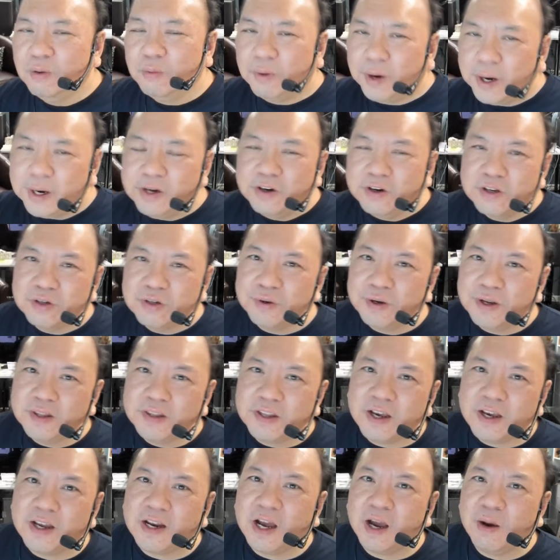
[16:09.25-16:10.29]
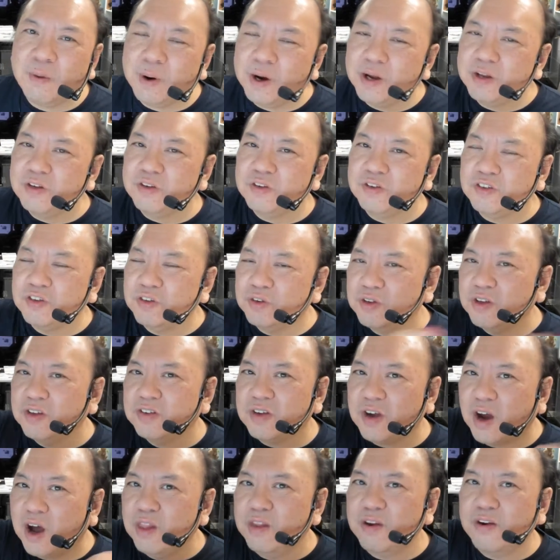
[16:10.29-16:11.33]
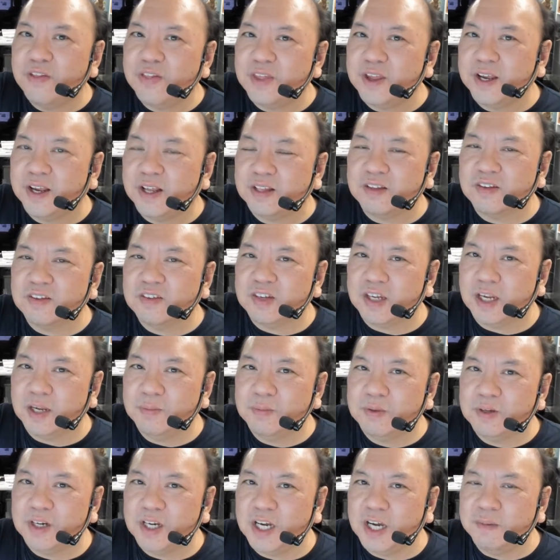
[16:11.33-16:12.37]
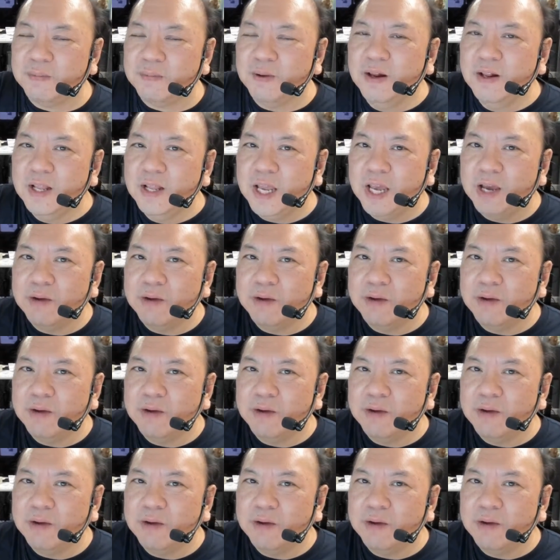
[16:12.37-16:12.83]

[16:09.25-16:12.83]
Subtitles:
While you're doing that, I want you to do this other thing at the same time.